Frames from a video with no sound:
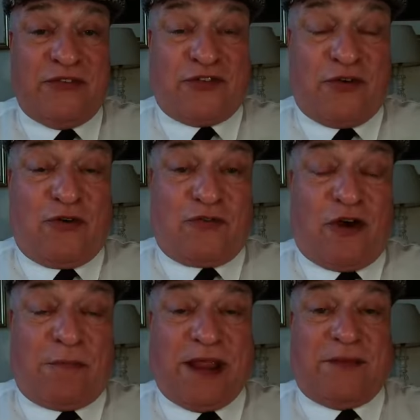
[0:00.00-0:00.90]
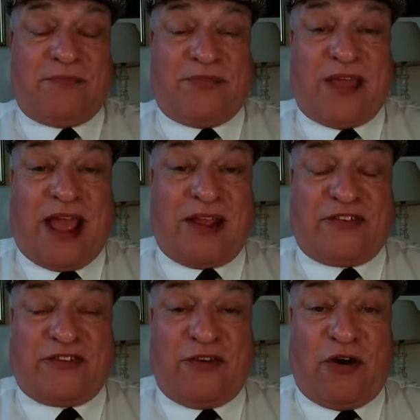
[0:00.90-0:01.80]
Do you know, Robbie,
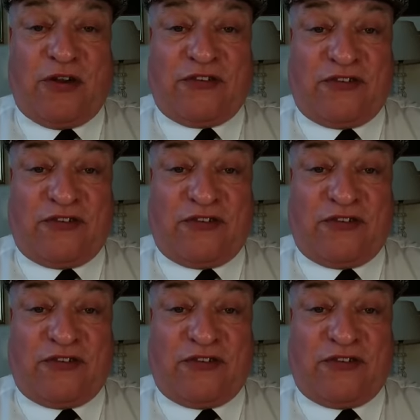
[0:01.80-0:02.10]
that's not